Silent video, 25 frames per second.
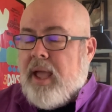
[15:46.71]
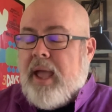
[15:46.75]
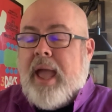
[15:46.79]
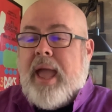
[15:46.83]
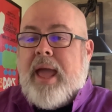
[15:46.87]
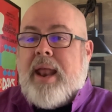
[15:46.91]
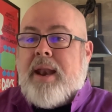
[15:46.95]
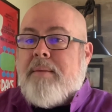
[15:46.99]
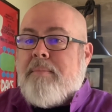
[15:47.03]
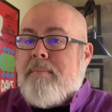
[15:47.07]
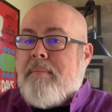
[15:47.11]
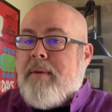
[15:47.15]

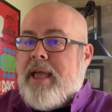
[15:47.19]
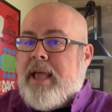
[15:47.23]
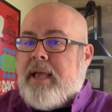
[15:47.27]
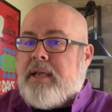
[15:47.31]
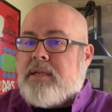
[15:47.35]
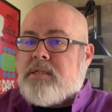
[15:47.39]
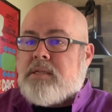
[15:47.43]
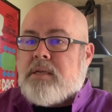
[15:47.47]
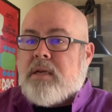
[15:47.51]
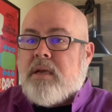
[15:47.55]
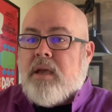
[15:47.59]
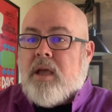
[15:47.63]
And it
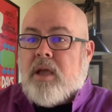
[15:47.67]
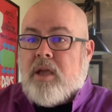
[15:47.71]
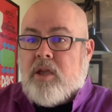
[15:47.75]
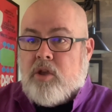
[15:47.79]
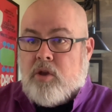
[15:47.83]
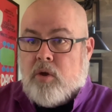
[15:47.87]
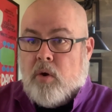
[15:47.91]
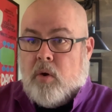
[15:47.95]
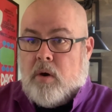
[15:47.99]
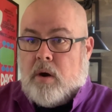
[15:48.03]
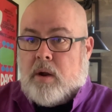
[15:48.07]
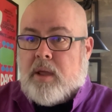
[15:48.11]
makes
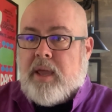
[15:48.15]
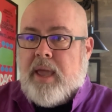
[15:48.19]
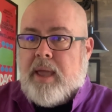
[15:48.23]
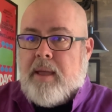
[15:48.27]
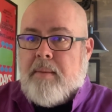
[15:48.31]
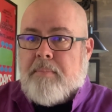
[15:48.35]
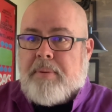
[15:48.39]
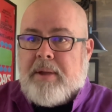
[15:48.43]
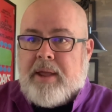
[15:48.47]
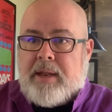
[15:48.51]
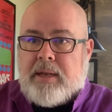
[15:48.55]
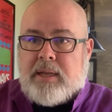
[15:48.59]
your
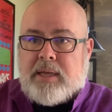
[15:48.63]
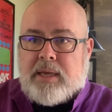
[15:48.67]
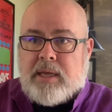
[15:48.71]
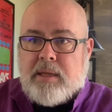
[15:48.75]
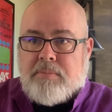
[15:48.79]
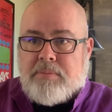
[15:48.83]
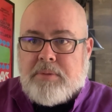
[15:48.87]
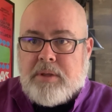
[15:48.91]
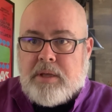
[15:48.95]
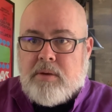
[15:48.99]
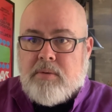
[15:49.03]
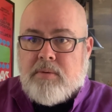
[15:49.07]
campaign to
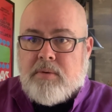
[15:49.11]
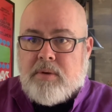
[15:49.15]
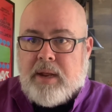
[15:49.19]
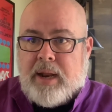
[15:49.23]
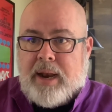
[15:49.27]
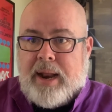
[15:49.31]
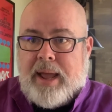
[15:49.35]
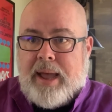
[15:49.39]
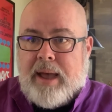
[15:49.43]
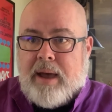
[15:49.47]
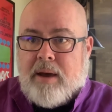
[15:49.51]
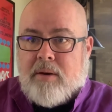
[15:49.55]
keep the union
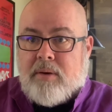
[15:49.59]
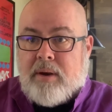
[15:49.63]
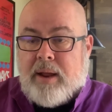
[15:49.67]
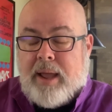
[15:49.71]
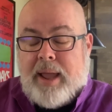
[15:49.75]
out